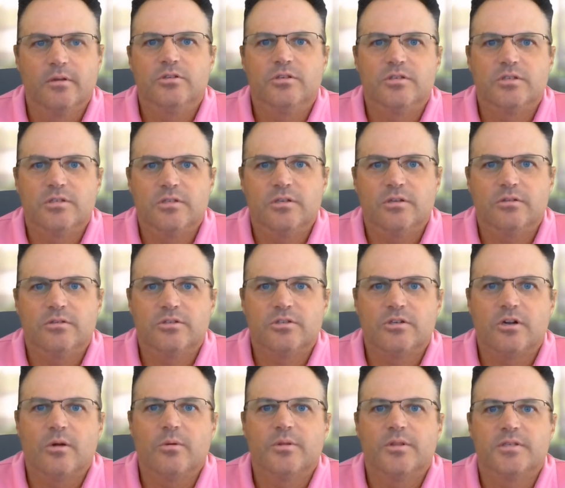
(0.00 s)
still
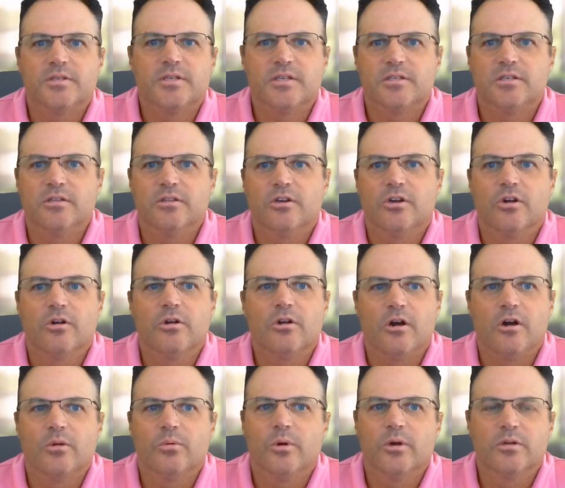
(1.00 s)
start with assessing the current
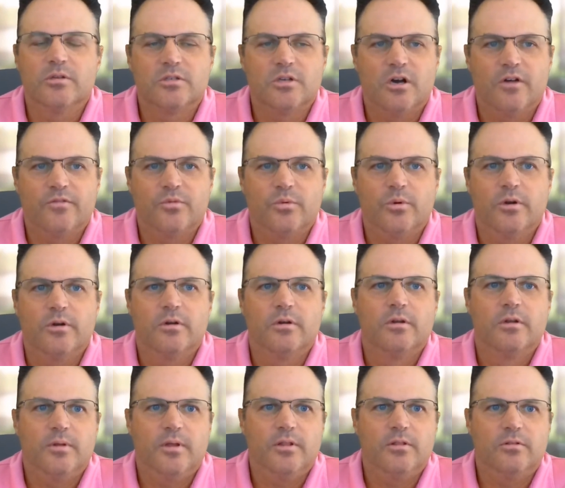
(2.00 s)
hardware and software
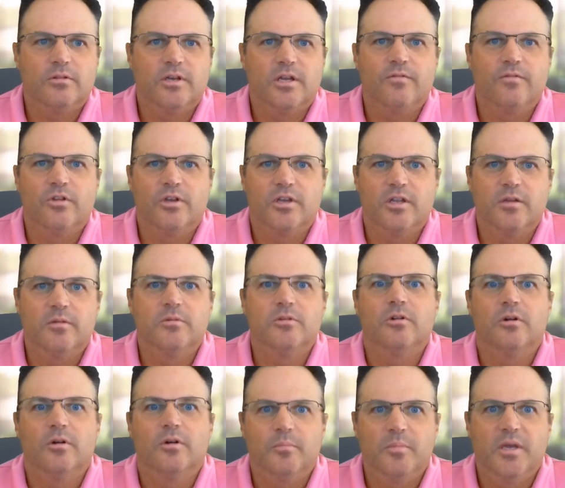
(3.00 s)
and kind of looking at,
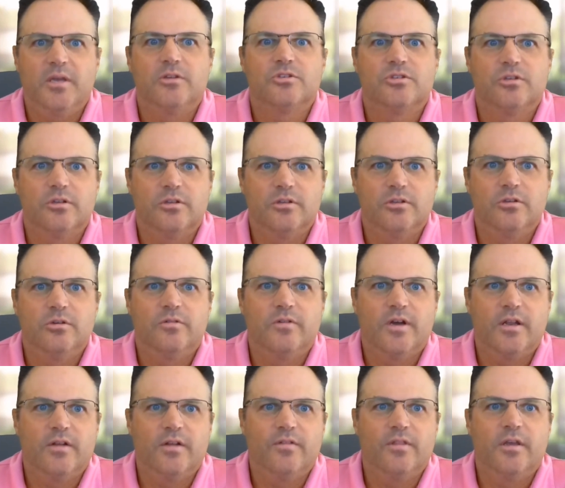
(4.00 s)
making sure that you've
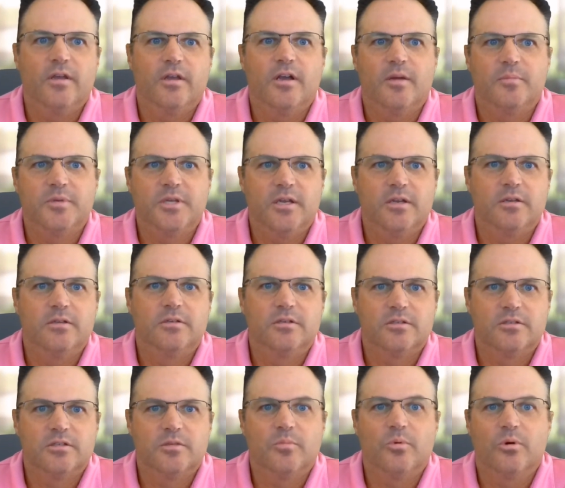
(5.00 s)
got everything updated
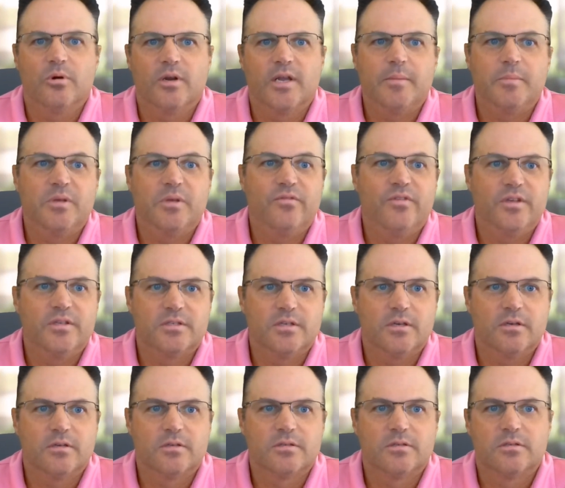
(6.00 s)
to support
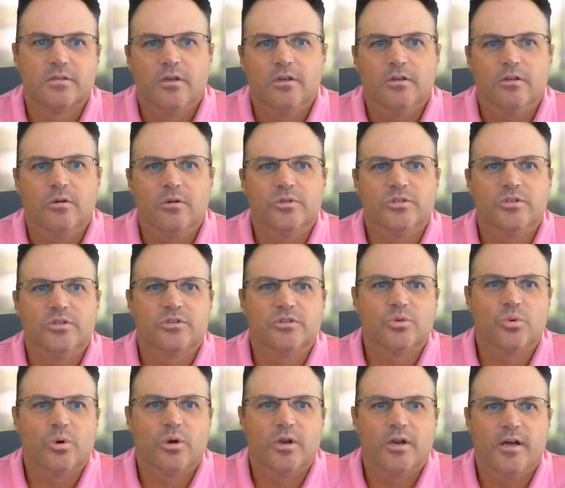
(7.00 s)
IPv6. Once you're
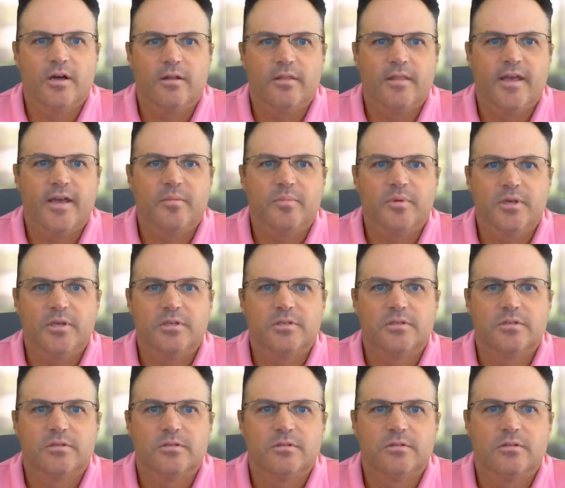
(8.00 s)
sorted out on that
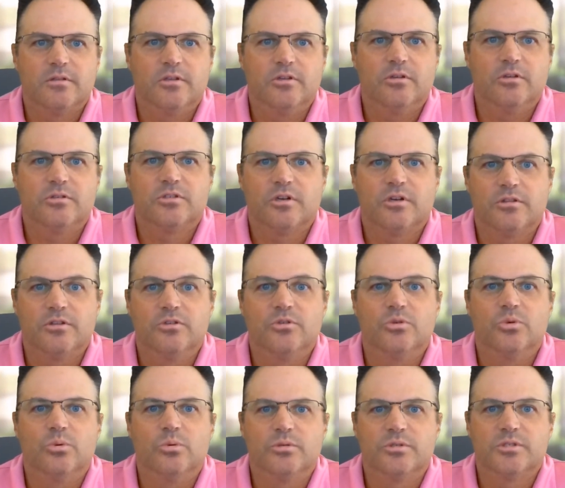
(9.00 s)
piece, then you'll start the
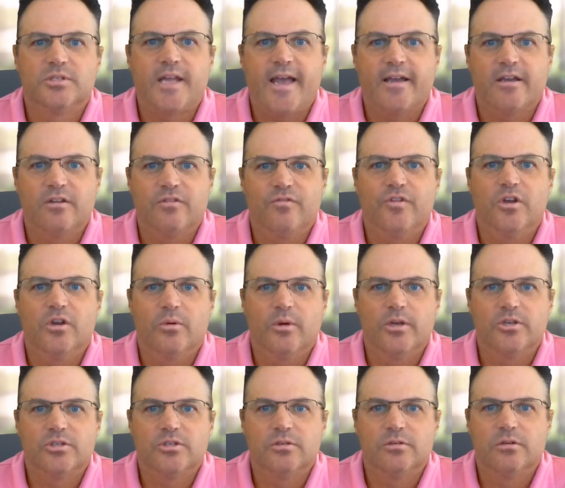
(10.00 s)
dual stack
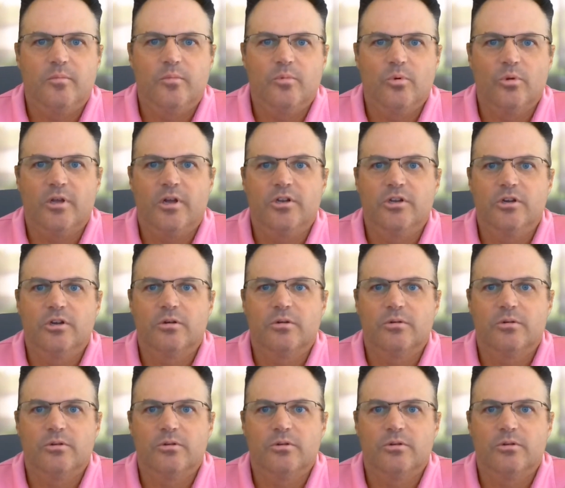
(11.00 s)
configuration, really on your